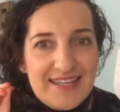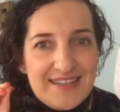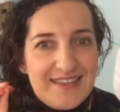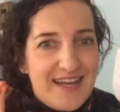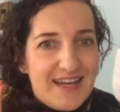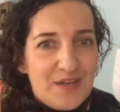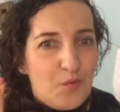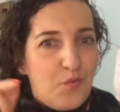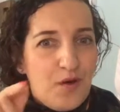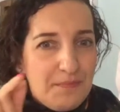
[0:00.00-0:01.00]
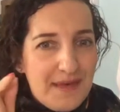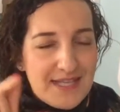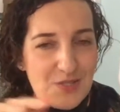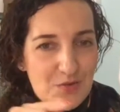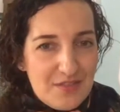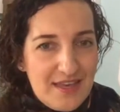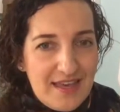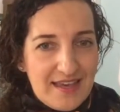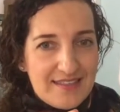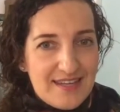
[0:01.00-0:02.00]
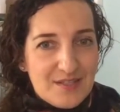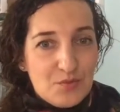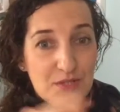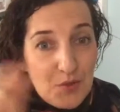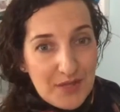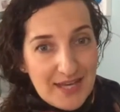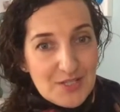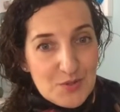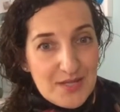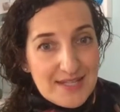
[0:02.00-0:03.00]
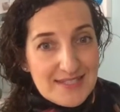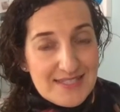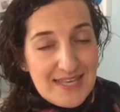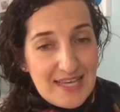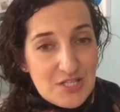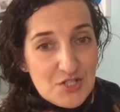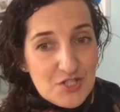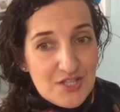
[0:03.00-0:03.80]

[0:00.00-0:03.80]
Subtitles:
then what makes you think that when you get to that stage,